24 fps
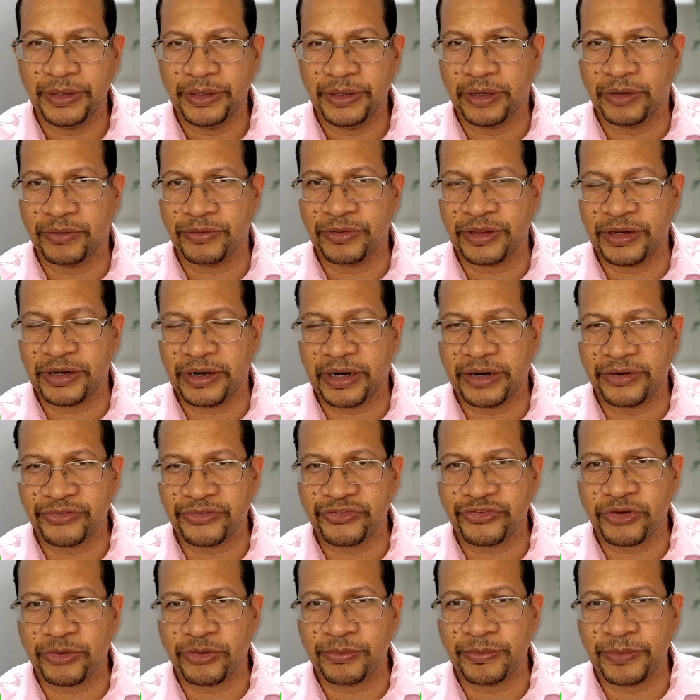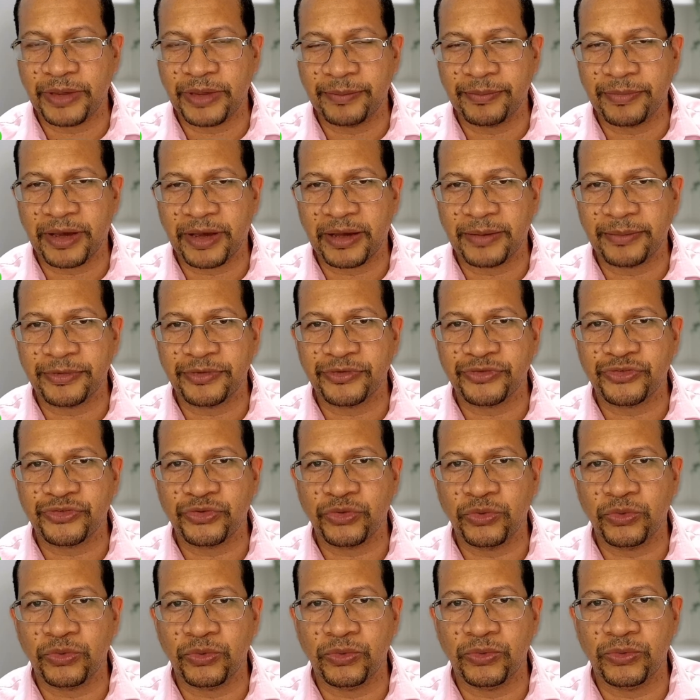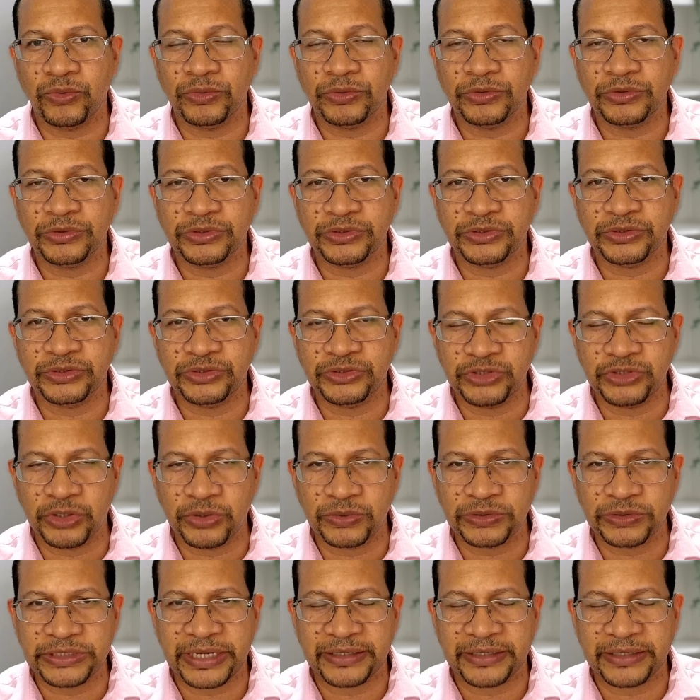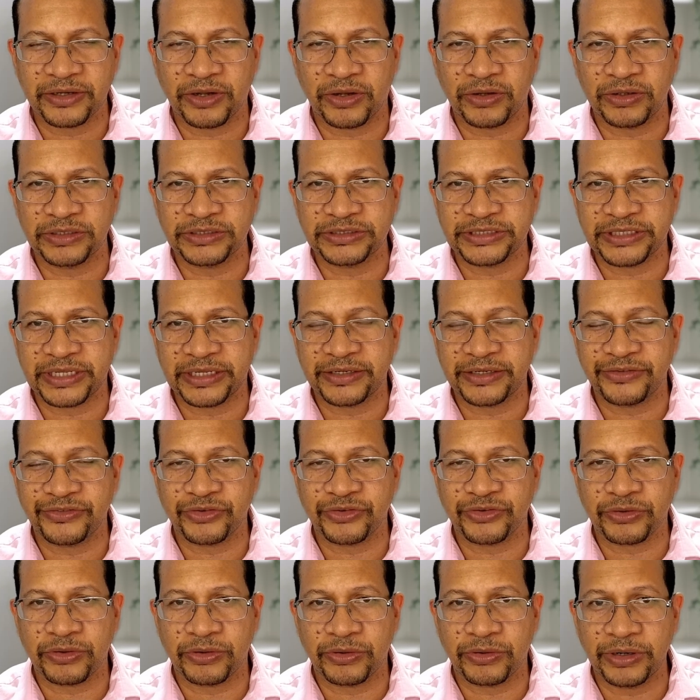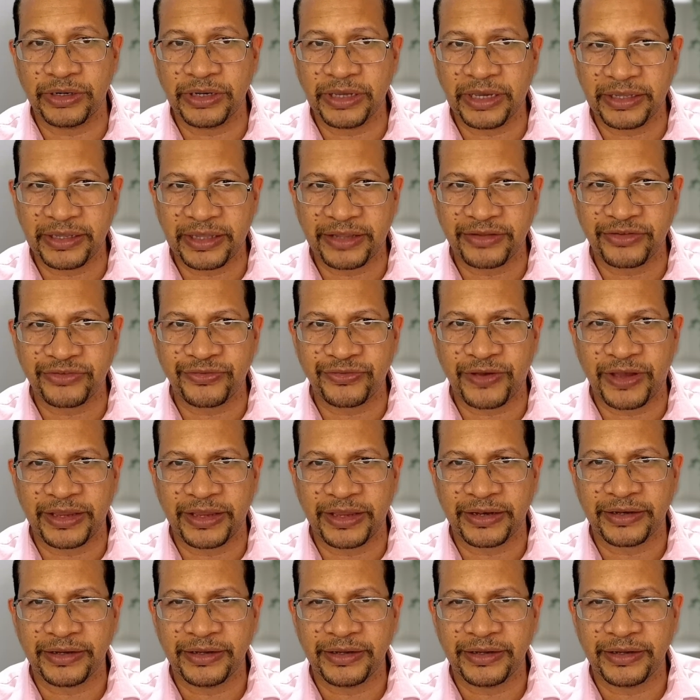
Now, there are some embalmers who don't acknowledge that it's occurring, and that's fine.